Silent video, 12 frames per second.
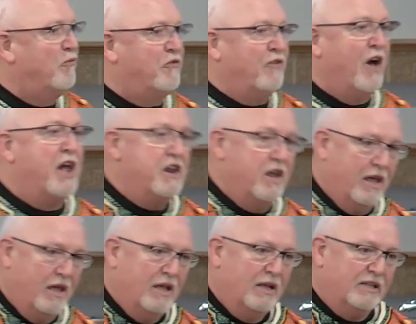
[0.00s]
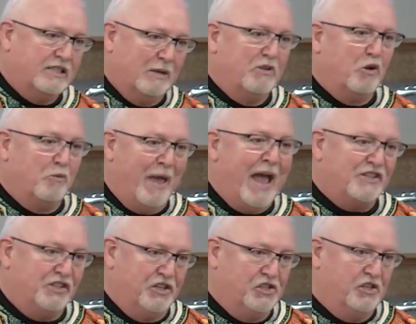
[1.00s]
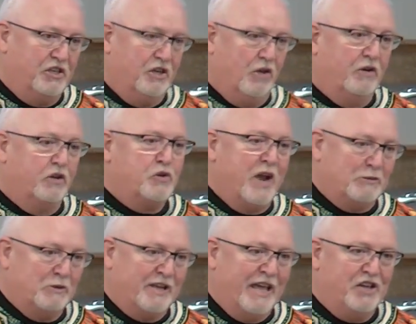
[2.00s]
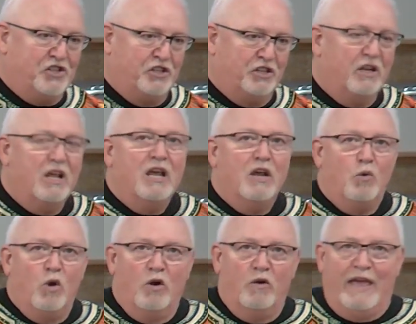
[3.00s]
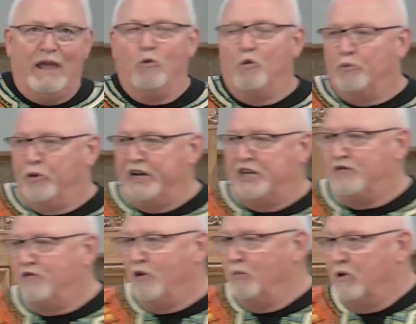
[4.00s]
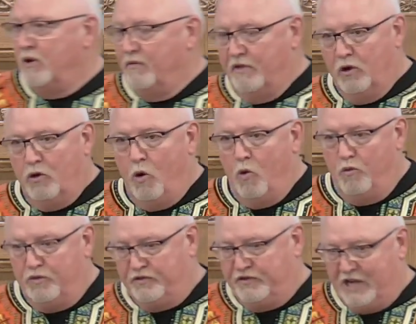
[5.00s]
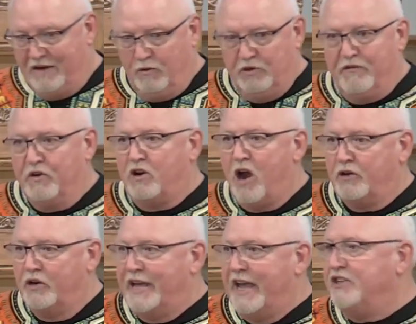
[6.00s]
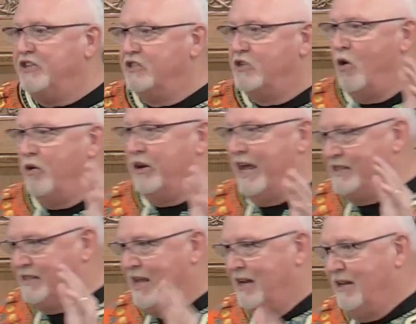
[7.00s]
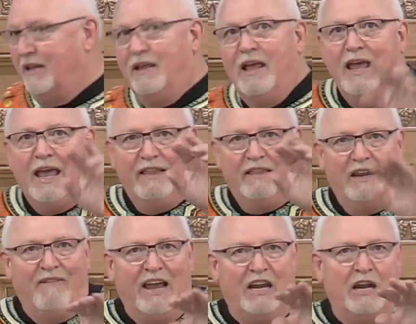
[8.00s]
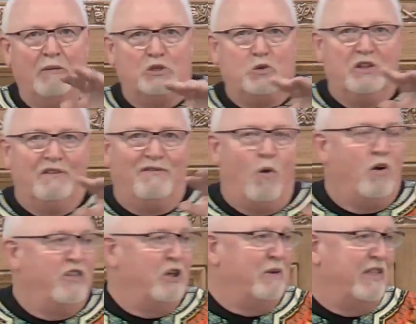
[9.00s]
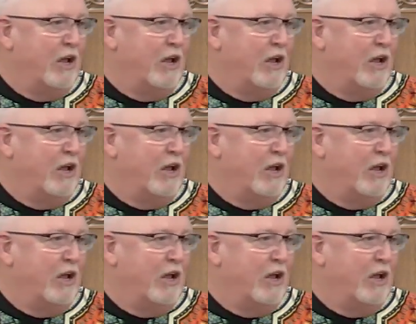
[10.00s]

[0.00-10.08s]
fund some of their passage, their transportation, where they will preach they'll go several different congregations on a Sunday, and they divide it up between the 4 of them, and they